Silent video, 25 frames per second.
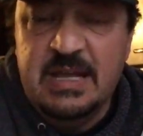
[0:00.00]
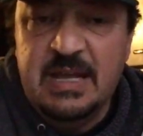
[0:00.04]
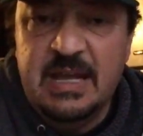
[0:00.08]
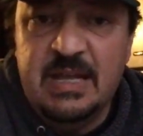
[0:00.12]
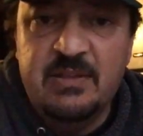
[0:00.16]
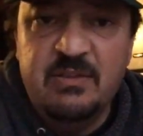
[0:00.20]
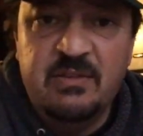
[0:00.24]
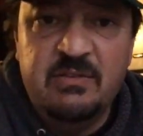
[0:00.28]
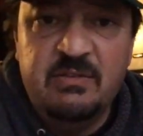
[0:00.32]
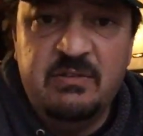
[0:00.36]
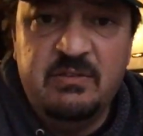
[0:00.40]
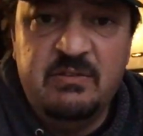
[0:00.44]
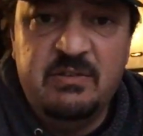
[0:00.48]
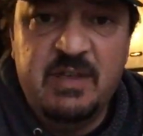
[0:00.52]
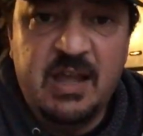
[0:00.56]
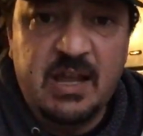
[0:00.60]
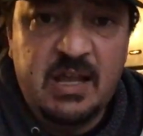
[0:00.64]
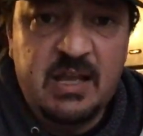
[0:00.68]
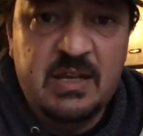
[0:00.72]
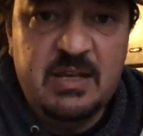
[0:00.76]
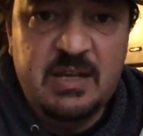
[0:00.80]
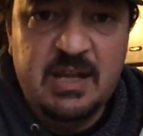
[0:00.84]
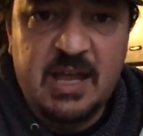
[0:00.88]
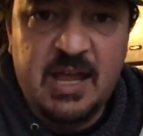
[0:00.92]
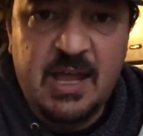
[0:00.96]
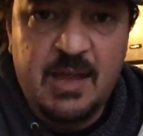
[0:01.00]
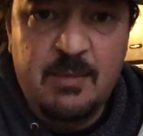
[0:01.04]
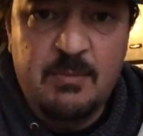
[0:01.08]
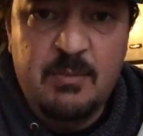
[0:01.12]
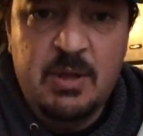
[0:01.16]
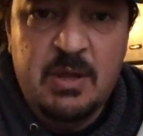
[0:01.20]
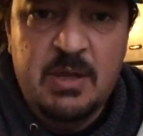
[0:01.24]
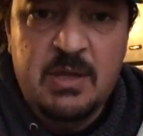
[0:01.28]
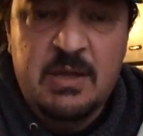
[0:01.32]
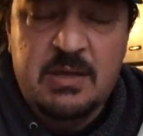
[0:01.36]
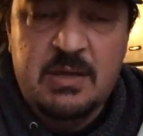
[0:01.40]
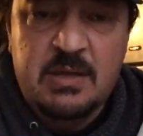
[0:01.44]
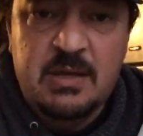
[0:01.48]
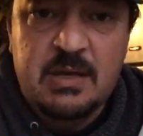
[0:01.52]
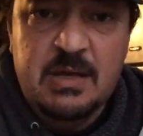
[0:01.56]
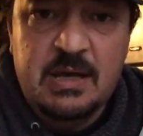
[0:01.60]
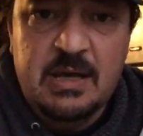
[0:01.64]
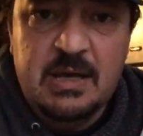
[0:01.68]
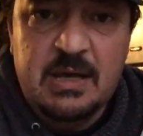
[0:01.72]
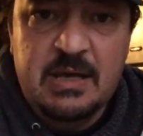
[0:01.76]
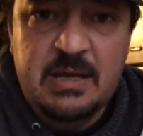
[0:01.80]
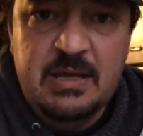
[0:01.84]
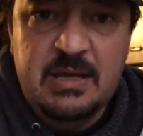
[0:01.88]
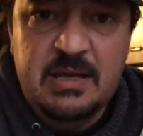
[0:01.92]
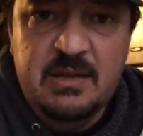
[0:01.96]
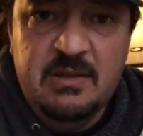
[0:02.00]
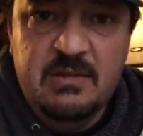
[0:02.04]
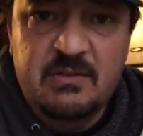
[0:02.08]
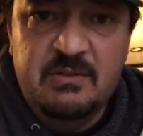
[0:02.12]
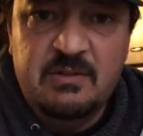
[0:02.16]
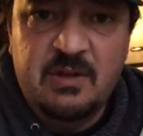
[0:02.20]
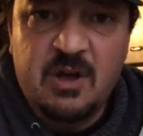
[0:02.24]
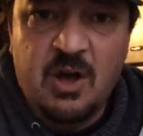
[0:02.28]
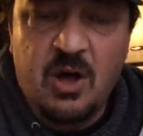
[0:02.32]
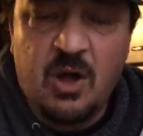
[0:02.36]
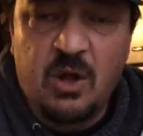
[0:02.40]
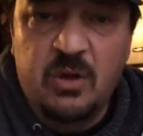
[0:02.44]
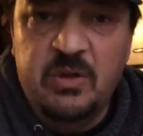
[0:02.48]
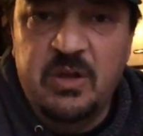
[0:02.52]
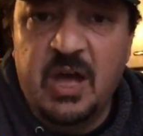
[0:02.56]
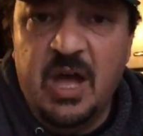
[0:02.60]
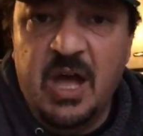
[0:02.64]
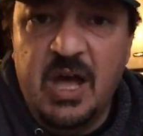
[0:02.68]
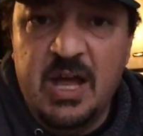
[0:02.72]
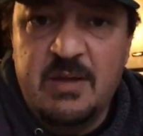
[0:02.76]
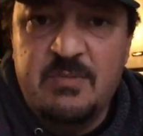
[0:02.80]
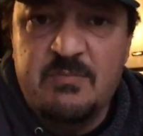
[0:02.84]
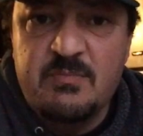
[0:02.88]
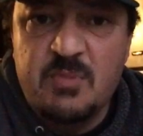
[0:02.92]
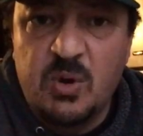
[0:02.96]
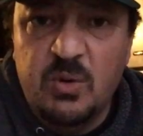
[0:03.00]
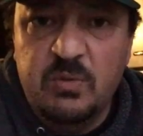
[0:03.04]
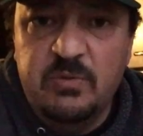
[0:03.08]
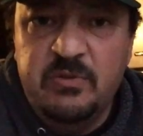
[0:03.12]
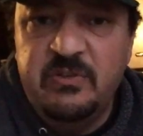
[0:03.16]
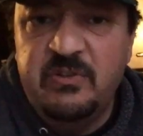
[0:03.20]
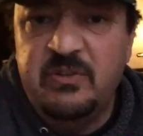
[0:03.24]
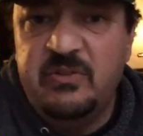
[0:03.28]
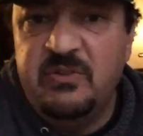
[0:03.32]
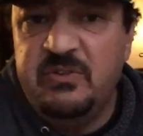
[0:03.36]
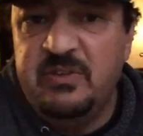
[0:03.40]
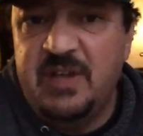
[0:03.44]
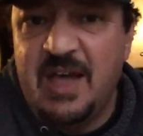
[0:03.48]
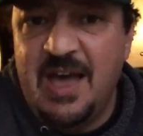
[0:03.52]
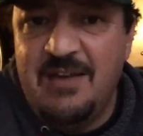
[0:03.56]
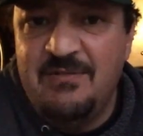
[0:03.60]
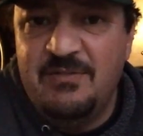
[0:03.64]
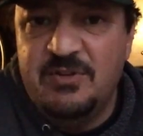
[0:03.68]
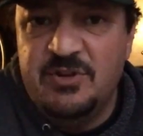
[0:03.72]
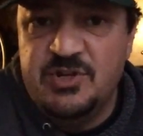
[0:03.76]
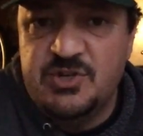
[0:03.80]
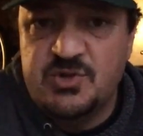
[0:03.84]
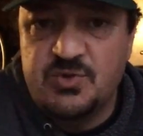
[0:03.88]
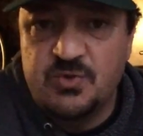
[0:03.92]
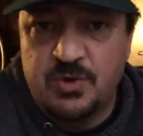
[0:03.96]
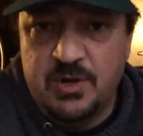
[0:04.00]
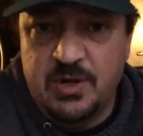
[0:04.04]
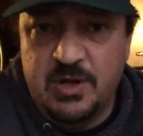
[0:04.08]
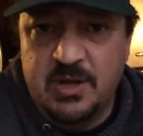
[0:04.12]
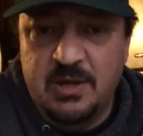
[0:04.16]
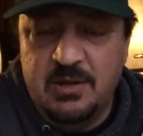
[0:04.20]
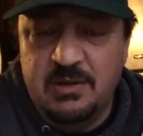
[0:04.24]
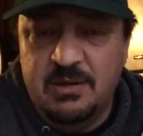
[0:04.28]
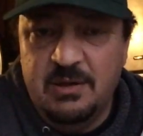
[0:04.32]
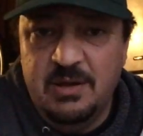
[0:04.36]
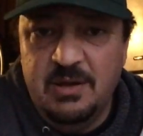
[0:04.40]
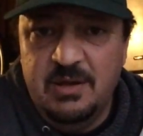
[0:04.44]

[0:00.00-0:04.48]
And the second game uh, is called Utmost Savagery.